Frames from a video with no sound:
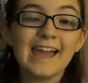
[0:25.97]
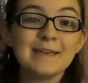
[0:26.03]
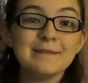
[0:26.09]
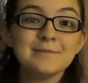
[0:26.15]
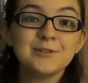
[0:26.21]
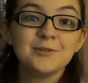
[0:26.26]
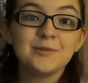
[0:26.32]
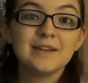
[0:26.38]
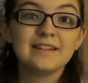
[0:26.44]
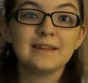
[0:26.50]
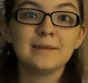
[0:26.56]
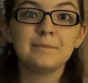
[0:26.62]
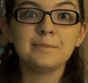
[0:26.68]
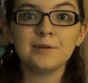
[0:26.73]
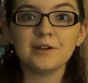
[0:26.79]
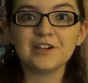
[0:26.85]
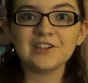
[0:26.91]
I am doing
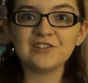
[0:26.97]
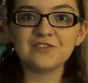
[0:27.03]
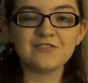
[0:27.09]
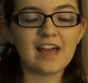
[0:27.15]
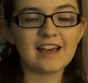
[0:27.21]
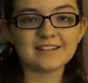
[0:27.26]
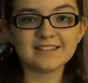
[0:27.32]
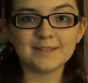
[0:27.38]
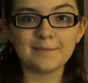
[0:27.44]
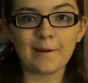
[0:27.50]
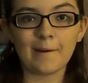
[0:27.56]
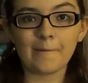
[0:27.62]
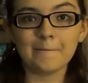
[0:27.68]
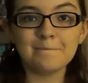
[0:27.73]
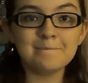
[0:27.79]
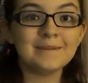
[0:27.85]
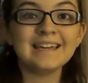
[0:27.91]
the Bookish facts
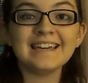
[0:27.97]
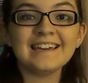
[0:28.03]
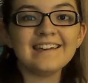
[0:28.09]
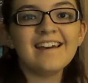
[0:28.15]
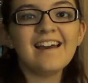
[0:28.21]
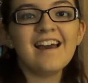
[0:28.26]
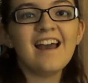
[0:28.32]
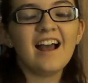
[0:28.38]
about me.